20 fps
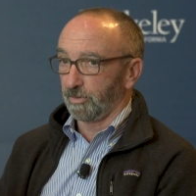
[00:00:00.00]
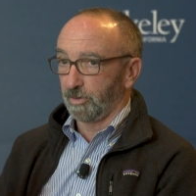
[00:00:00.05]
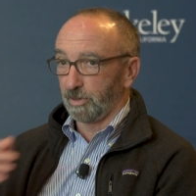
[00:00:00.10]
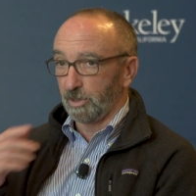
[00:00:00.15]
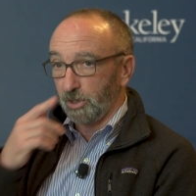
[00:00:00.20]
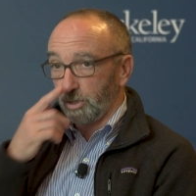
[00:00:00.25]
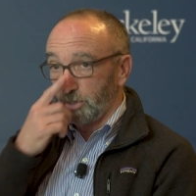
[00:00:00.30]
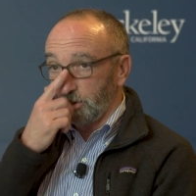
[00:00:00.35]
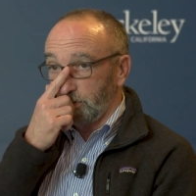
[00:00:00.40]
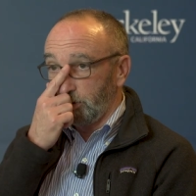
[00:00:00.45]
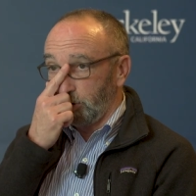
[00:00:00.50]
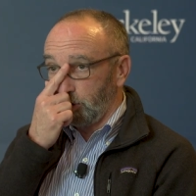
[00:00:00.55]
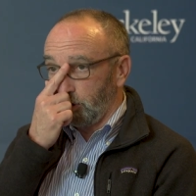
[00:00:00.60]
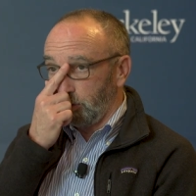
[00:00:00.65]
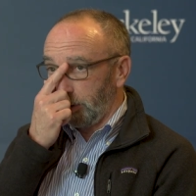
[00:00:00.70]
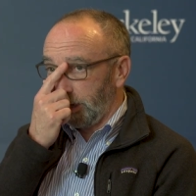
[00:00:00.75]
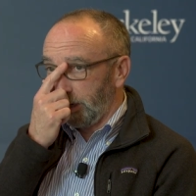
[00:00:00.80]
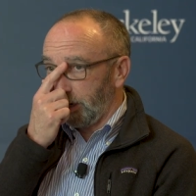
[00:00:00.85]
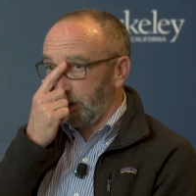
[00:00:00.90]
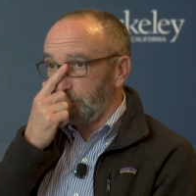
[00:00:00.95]
For those of you who
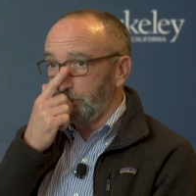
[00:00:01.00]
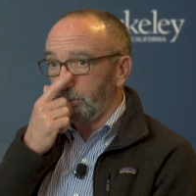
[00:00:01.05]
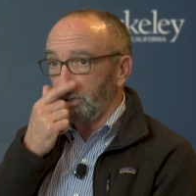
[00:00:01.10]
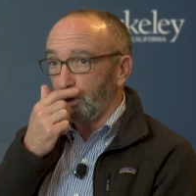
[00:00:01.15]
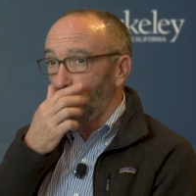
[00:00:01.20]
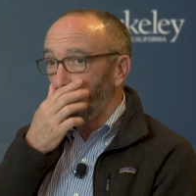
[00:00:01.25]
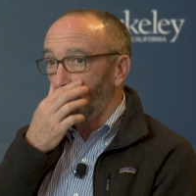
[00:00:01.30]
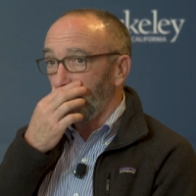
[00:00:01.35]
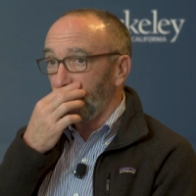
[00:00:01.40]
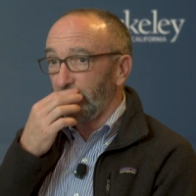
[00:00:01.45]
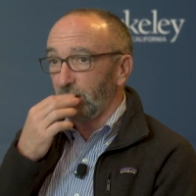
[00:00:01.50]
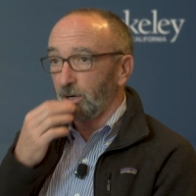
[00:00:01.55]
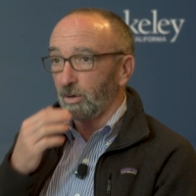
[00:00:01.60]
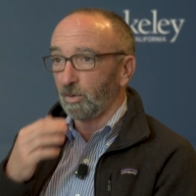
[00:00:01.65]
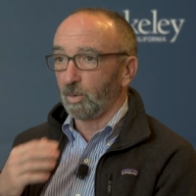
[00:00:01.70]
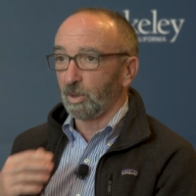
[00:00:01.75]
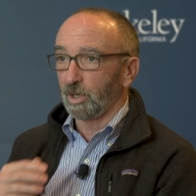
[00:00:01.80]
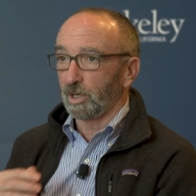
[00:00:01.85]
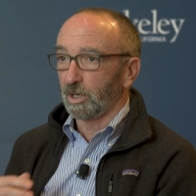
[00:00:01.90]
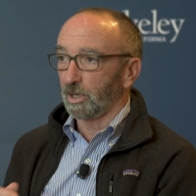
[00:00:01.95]
may not be aware,
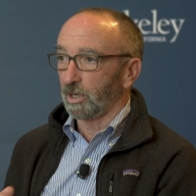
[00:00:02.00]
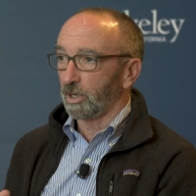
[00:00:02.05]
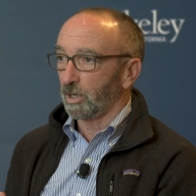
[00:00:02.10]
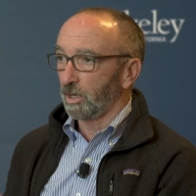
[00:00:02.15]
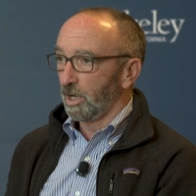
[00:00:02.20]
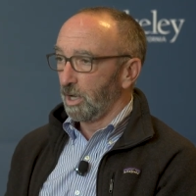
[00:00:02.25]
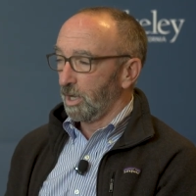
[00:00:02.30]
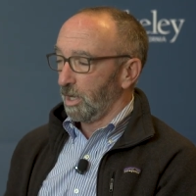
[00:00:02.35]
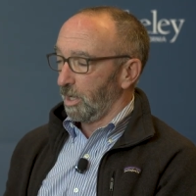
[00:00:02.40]
we're